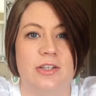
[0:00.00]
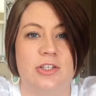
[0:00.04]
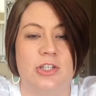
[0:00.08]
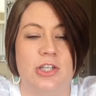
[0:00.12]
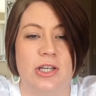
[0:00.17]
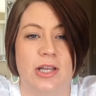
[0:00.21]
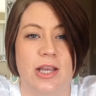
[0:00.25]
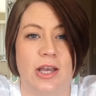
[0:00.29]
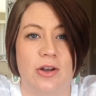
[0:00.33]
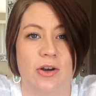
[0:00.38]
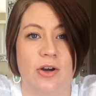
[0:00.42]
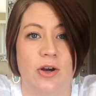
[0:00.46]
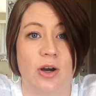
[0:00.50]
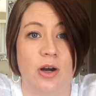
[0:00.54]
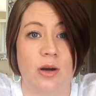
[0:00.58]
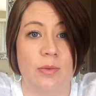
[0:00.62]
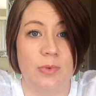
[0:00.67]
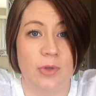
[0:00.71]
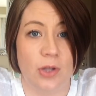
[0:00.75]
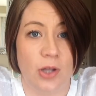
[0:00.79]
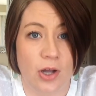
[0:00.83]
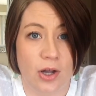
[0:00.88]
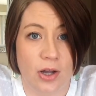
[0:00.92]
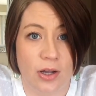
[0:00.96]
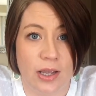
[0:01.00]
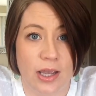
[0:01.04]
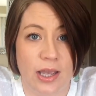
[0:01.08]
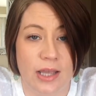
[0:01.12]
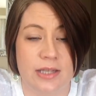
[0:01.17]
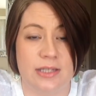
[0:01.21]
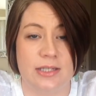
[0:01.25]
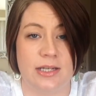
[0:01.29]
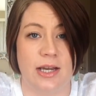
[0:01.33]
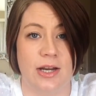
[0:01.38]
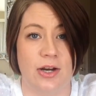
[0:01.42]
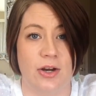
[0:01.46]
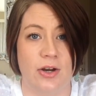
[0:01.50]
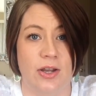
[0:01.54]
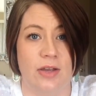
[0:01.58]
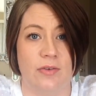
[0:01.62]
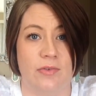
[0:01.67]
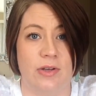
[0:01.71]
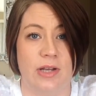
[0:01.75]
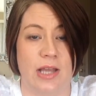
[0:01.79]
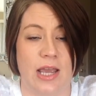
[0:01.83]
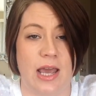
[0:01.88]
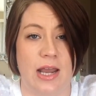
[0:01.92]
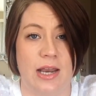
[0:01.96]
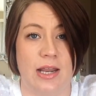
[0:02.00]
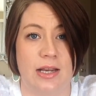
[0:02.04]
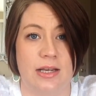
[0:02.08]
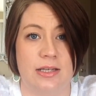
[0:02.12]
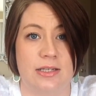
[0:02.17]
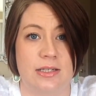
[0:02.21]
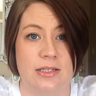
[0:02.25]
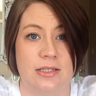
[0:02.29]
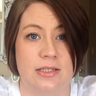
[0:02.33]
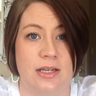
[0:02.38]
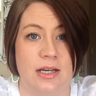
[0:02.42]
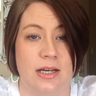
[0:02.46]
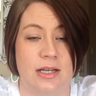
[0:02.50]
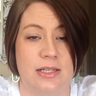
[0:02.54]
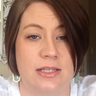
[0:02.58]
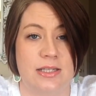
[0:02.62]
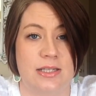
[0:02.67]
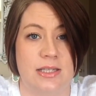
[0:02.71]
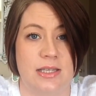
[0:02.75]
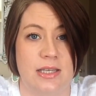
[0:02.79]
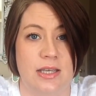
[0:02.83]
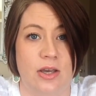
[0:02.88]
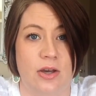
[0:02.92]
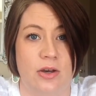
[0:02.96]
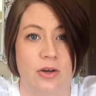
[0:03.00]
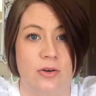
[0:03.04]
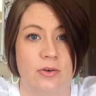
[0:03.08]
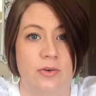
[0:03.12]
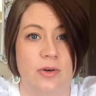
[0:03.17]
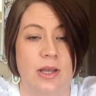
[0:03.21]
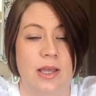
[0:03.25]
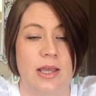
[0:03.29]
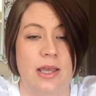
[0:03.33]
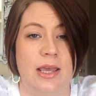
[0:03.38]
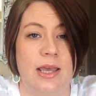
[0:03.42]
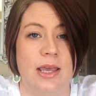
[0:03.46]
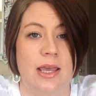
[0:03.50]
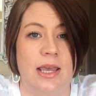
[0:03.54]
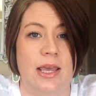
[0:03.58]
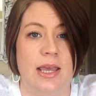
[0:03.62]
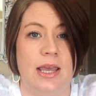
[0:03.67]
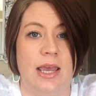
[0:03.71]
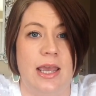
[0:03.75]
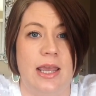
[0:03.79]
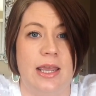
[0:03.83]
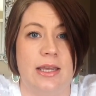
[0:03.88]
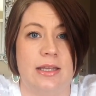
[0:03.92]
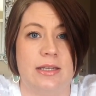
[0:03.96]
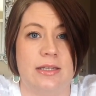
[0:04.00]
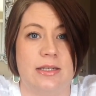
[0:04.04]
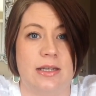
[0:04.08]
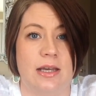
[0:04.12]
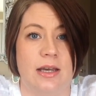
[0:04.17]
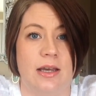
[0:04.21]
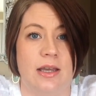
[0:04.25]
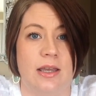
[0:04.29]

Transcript: Check out her blog at diaryofanaddict.co and